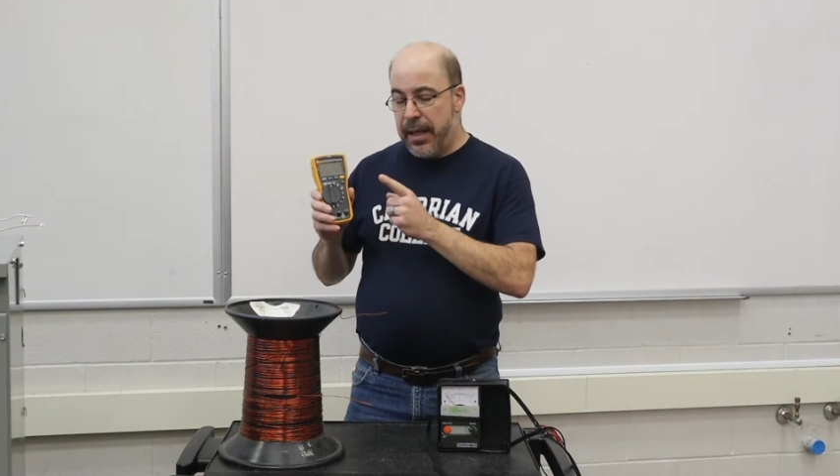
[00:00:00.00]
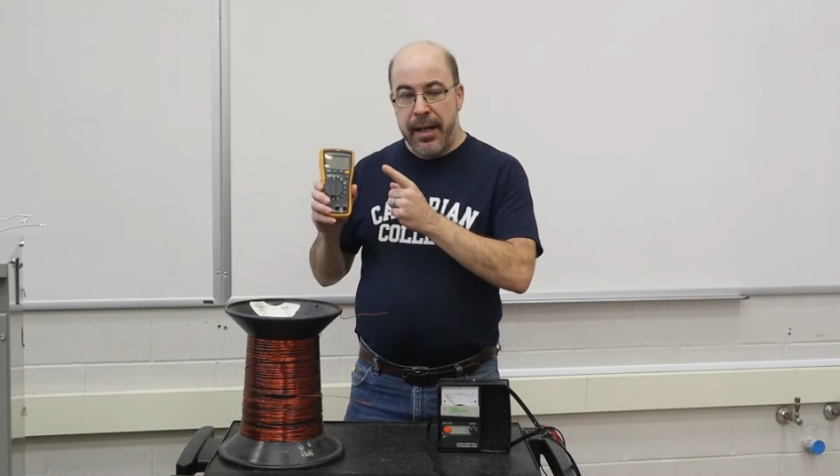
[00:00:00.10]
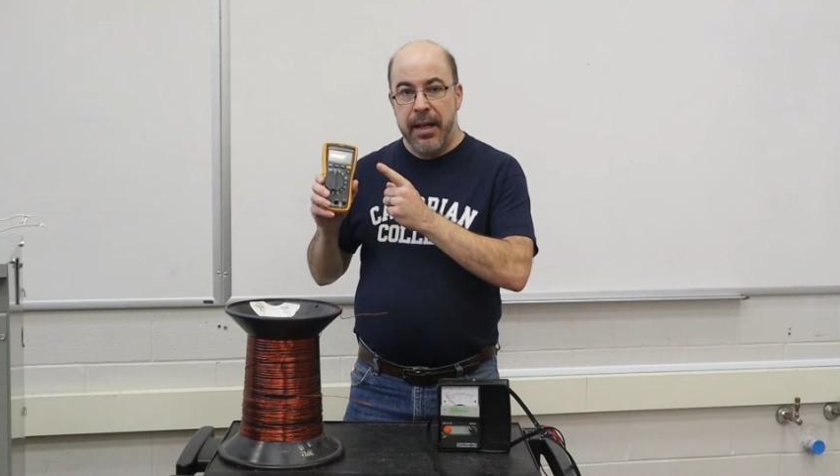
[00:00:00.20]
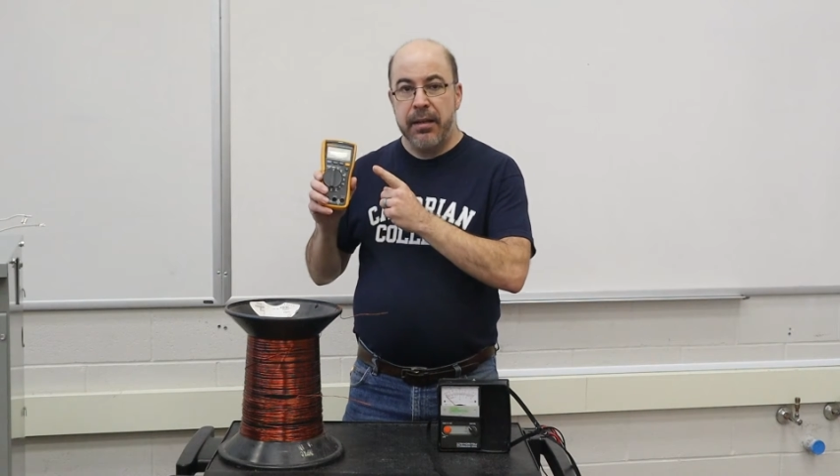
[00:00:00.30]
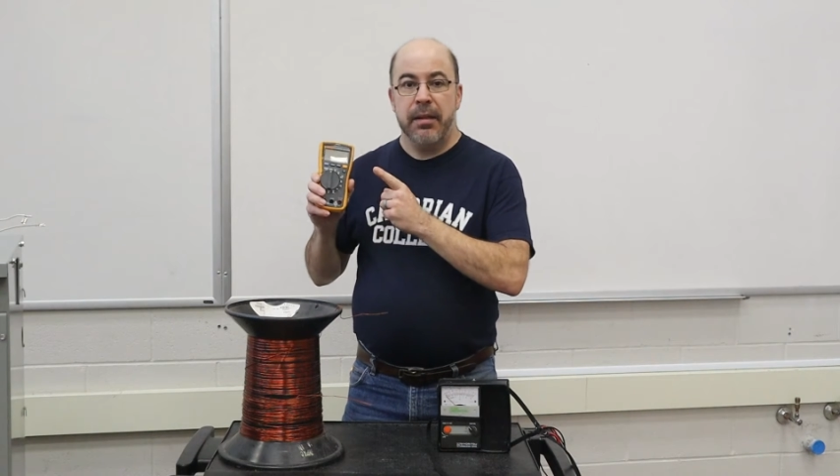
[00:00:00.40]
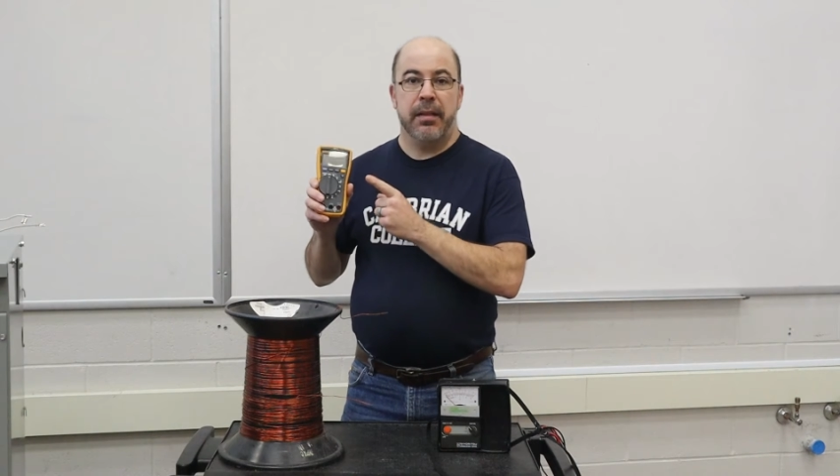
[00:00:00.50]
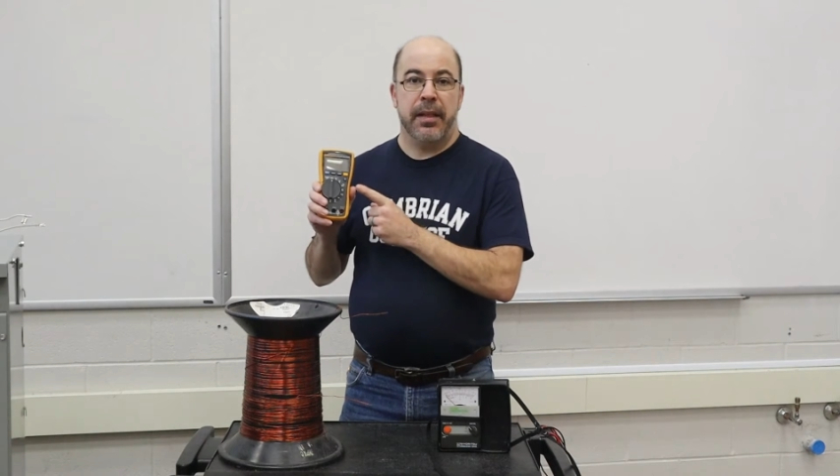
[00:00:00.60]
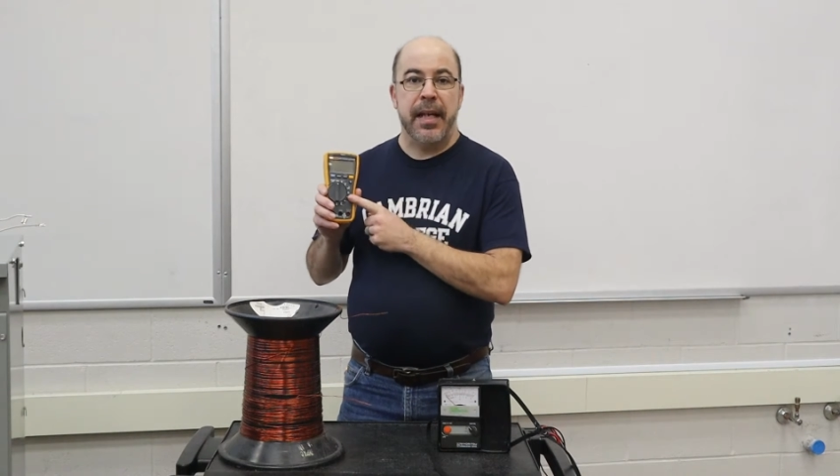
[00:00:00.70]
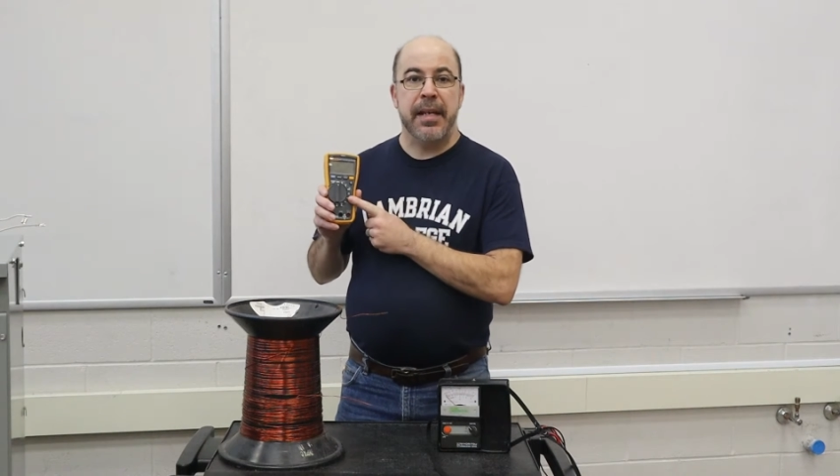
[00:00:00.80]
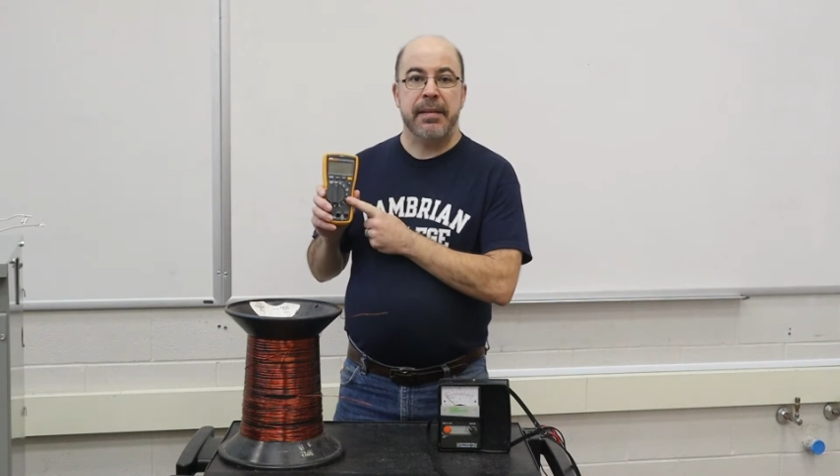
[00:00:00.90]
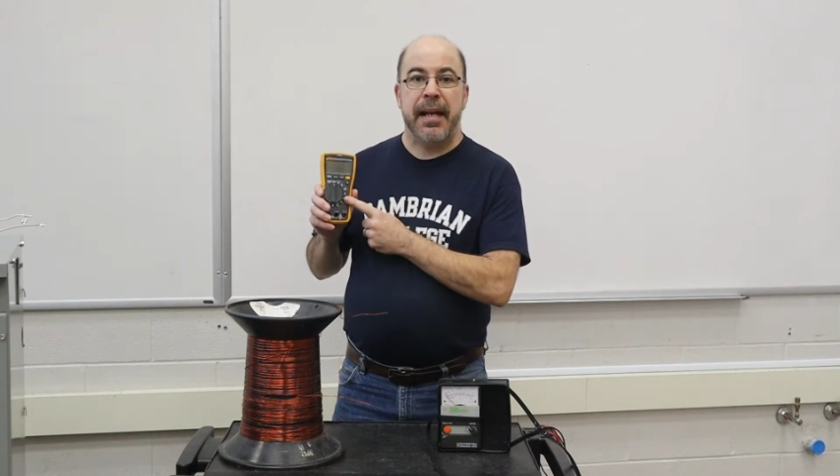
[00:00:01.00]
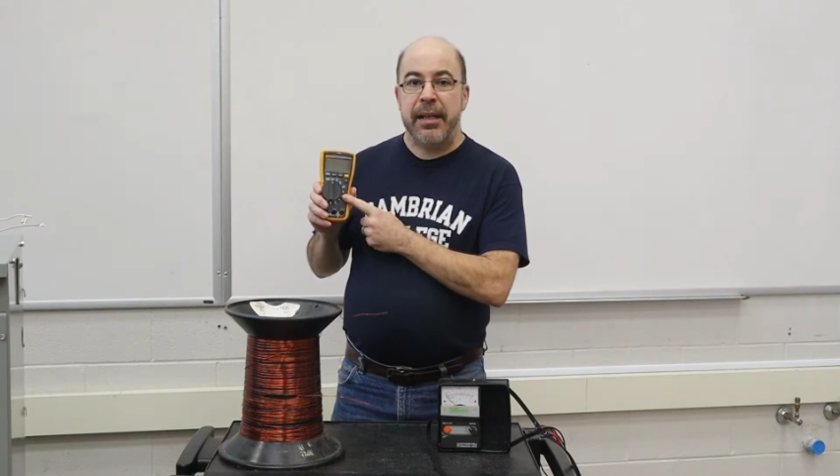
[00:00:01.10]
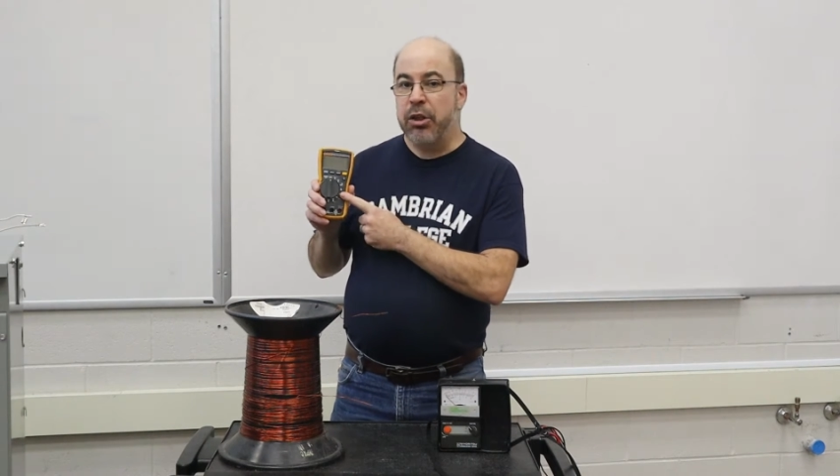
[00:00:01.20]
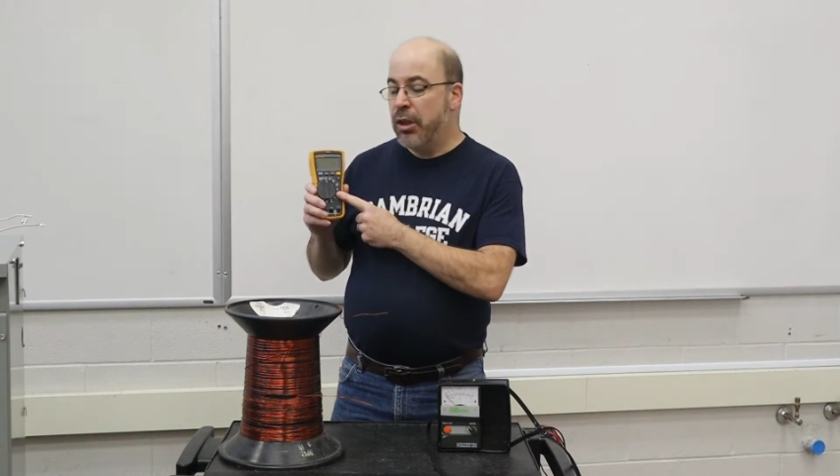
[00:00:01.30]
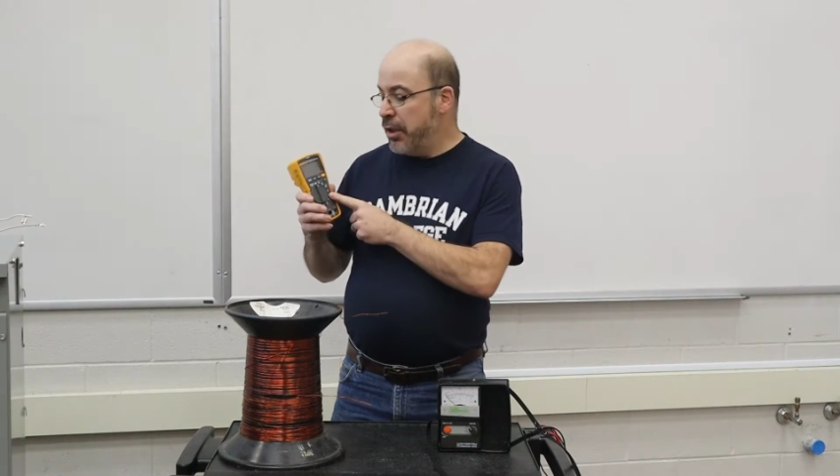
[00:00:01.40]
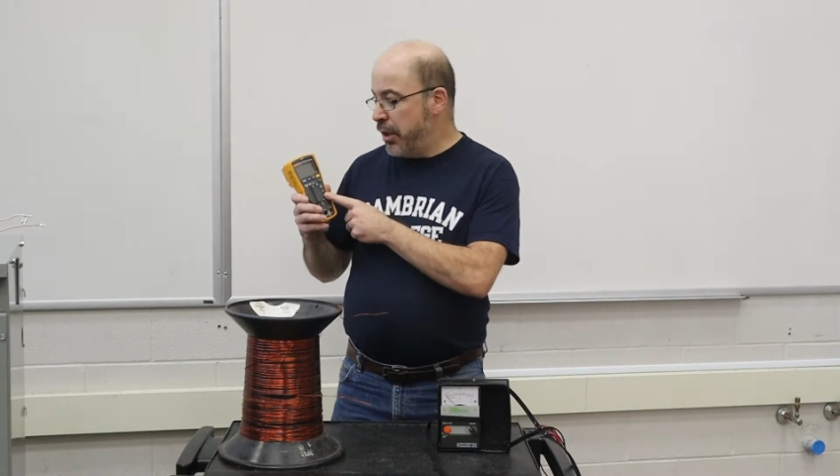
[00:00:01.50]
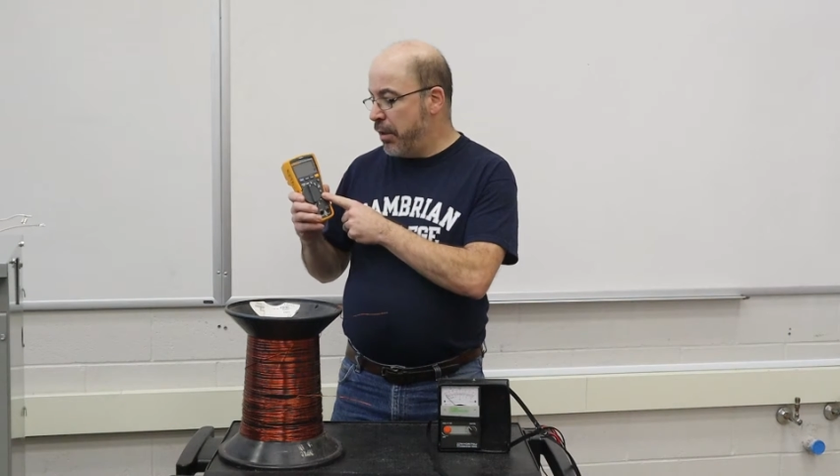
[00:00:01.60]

and yes, I could